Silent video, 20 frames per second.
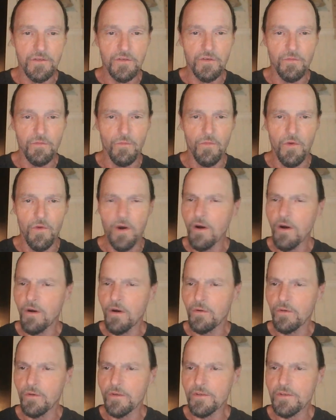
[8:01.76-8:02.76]

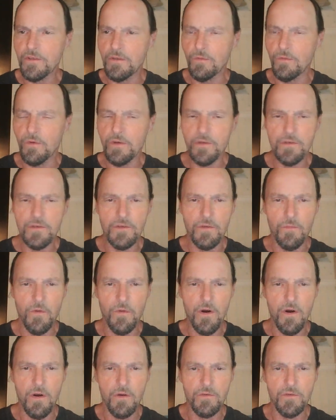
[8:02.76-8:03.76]
Tomorrow, let's see, what is
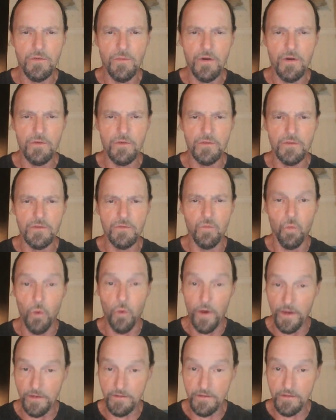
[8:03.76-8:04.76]
tomorrow? Tomorrow is
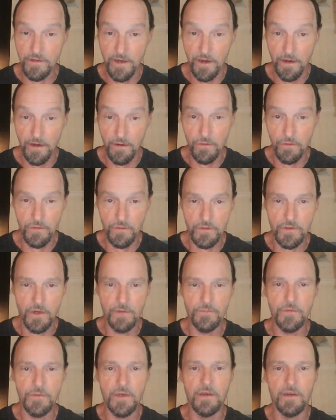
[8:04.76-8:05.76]
Wednesday. Oh, it's
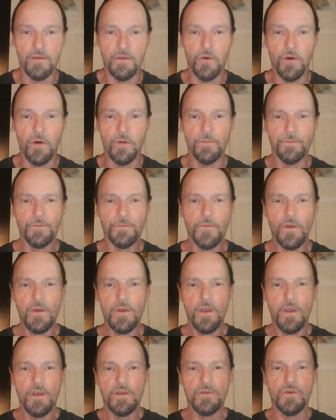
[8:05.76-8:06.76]
hump day tomorrow.
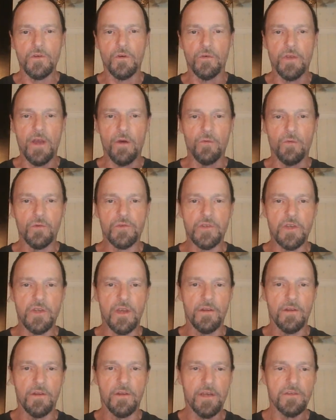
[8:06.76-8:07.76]
So yeah, we'll see you
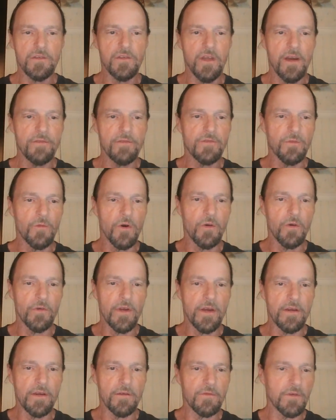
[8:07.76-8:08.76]
on the next live tomorrow
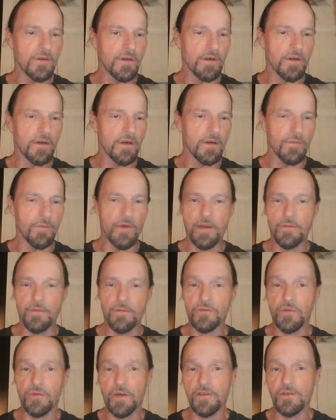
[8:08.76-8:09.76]
night. My name
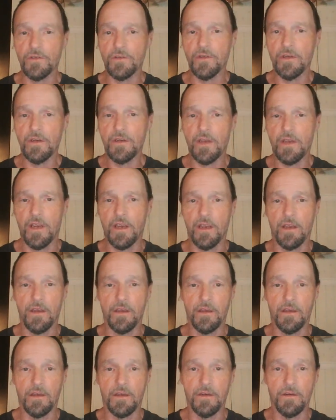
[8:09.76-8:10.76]
is Tracy Lee,
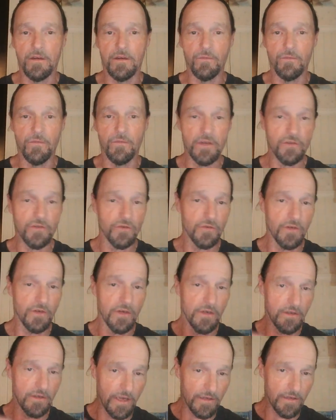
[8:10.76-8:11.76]
and make sure you
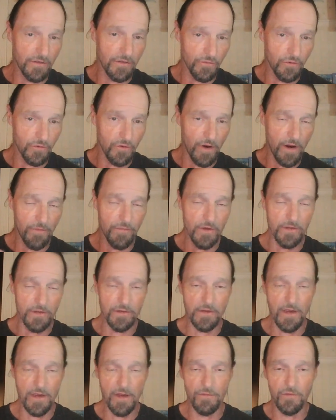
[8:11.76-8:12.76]
hit that subscribe
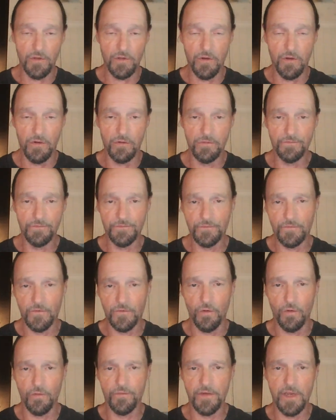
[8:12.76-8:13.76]
button down below,
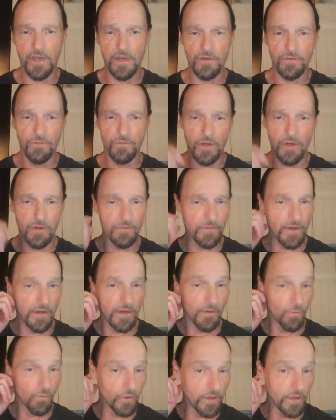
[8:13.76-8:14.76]
notification bell,
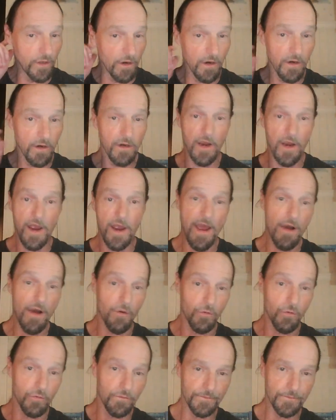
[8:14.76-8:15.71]
and we are out.